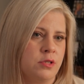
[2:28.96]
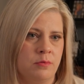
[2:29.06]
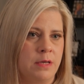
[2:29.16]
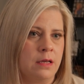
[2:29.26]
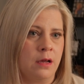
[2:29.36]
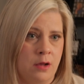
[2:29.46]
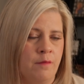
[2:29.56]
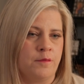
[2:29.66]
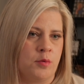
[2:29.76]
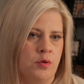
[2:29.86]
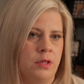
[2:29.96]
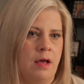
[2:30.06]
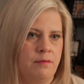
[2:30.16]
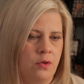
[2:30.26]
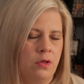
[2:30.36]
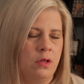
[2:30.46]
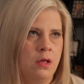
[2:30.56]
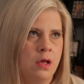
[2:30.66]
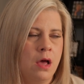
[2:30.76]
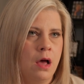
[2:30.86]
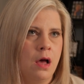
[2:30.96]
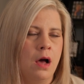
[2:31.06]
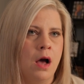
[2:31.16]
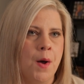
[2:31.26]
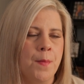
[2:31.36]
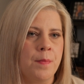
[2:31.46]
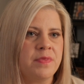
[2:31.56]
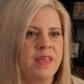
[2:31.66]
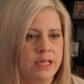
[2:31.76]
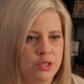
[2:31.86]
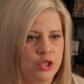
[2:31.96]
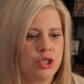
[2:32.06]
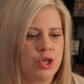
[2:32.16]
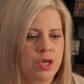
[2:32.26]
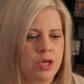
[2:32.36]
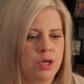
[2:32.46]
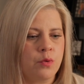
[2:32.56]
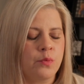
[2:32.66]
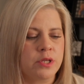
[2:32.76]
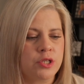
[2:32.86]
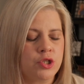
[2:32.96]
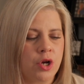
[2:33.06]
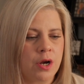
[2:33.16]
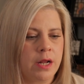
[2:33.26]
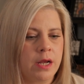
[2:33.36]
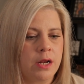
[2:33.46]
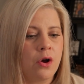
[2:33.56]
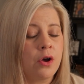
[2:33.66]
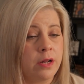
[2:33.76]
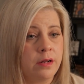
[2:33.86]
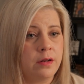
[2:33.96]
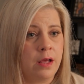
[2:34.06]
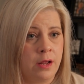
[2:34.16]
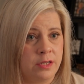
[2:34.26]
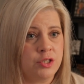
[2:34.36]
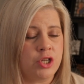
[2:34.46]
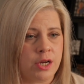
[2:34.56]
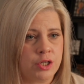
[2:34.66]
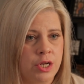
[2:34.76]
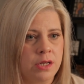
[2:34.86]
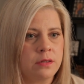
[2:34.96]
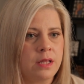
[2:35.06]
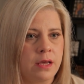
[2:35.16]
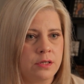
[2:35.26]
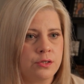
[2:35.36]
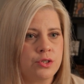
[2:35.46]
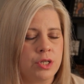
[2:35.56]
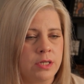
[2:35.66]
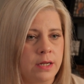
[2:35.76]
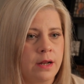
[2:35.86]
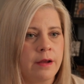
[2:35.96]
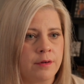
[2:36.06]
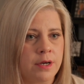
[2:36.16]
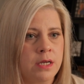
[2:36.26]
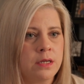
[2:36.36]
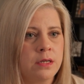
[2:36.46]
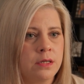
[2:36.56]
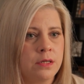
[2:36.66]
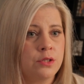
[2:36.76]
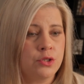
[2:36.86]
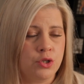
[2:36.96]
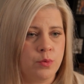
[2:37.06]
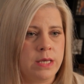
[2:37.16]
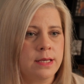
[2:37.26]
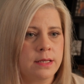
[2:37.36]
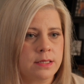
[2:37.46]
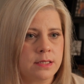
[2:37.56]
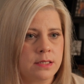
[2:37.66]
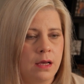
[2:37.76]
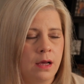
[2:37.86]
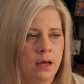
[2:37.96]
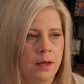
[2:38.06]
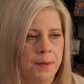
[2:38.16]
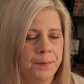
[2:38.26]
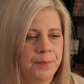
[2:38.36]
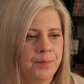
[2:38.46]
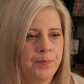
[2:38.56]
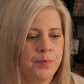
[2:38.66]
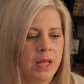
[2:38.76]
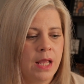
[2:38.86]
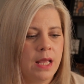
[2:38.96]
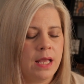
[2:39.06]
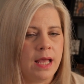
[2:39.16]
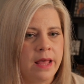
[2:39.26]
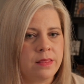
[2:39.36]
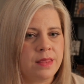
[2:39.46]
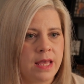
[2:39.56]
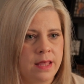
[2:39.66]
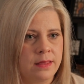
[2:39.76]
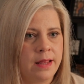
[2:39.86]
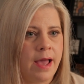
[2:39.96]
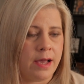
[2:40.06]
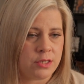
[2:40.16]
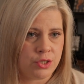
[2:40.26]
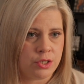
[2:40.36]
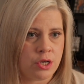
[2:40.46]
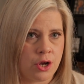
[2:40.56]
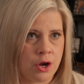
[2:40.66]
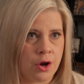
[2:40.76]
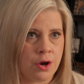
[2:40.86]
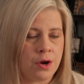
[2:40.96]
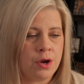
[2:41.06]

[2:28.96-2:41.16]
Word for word: to being a comfortable level. Um, then she was started on an, an, injection that she did every two weeks. Um, and then last year,